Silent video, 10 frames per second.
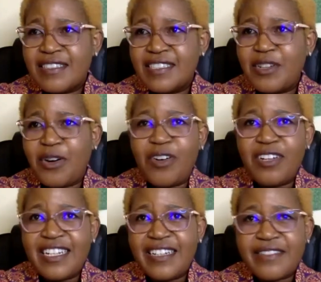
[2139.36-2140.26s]
in all
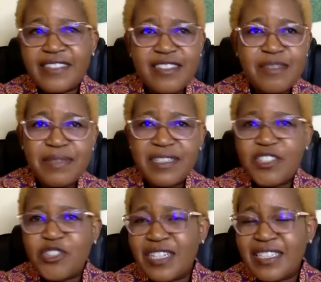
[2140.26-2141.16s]
levels,
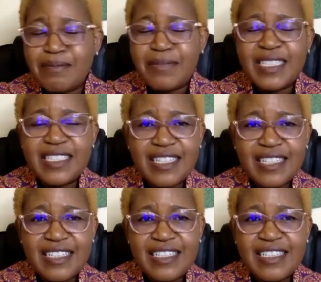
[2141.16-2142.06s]
spiritually,
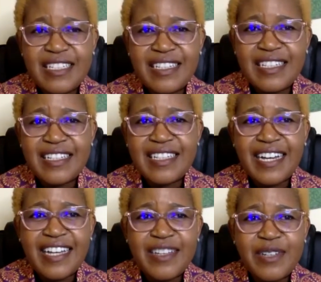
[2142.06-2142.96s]
mentally. And then
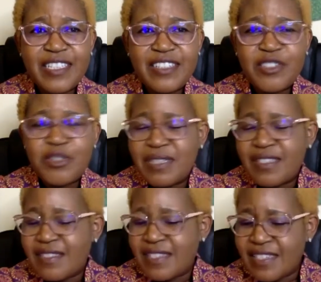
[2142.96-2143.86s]
the other one is to be
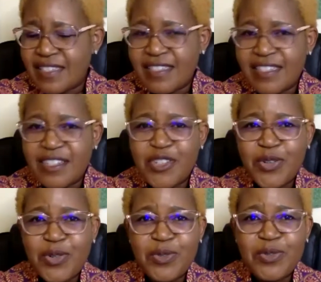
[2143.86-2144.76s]
sexy,
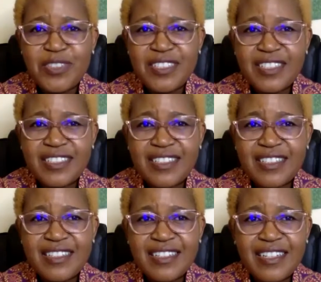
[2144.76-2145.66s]
toned,
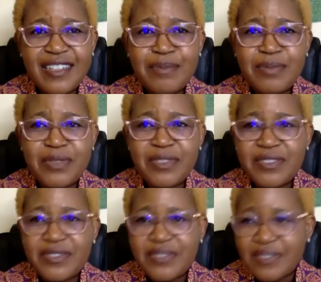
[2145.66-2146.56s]
and
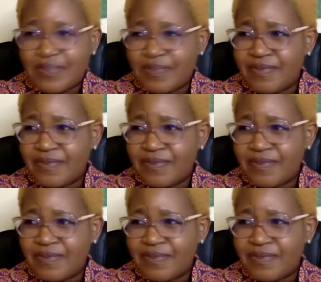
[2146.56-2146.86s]
beautiful.